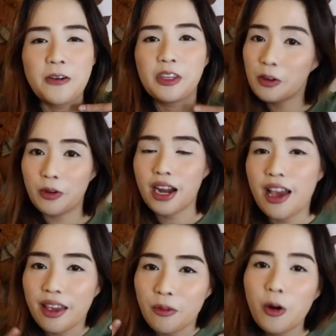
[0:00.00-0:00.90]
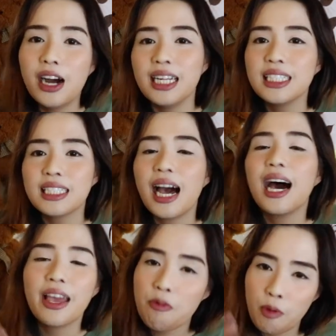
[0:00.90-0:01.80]
do what I want,
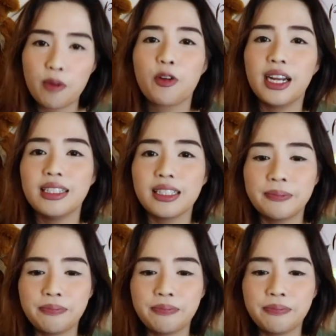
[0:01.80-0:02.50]
I went for it.